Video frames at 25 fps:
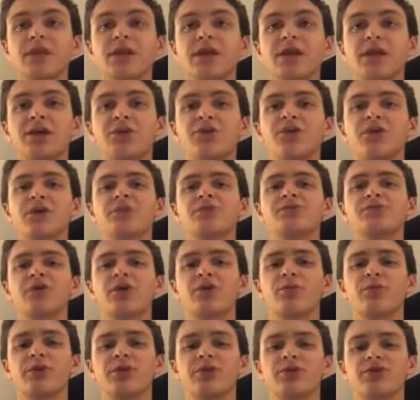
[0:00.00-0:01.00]
He rips
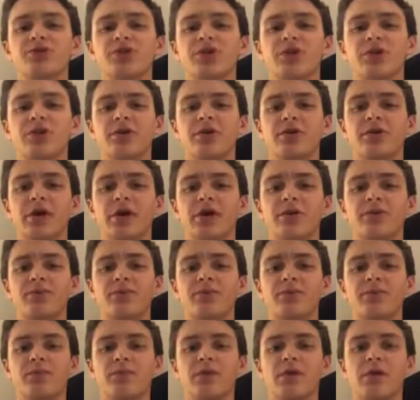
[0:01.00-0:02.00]
open his shirt and
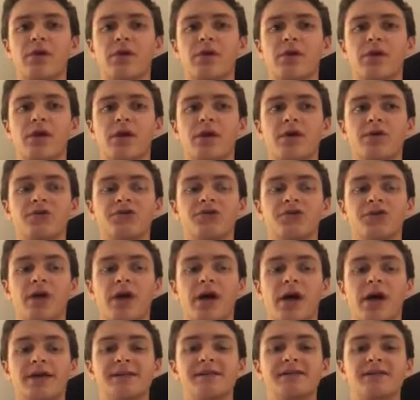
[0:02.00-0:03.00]

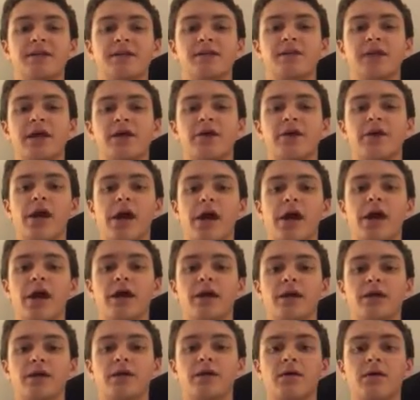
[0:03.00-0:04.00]
has the letter
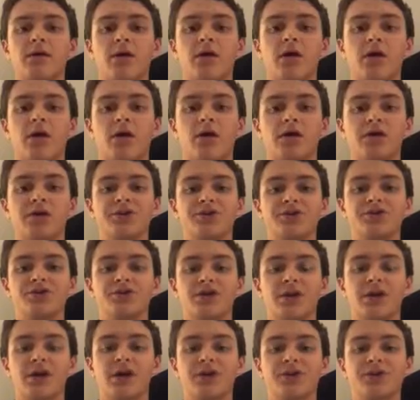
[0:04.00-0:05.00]
A on his
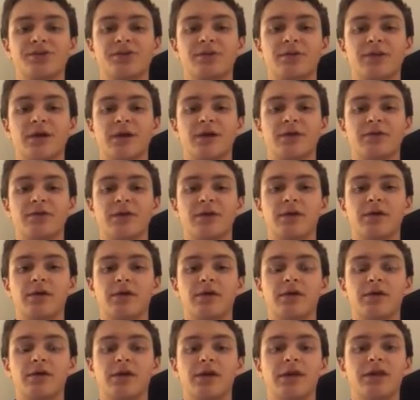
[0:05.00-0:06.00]
chest, and
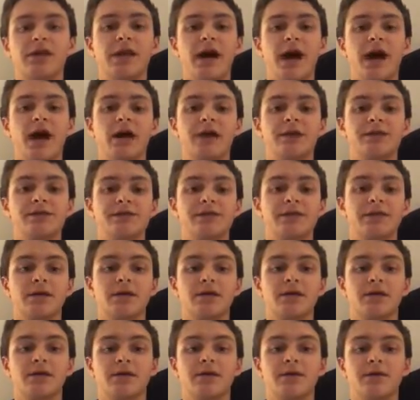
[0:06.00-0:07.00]
then he dies
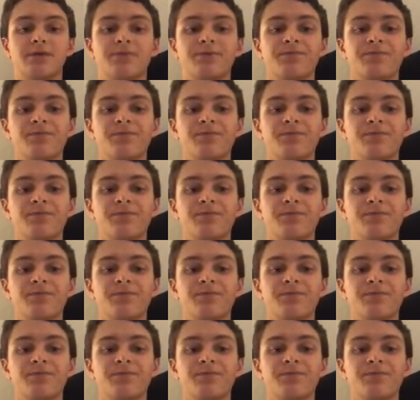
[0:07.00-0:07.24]
in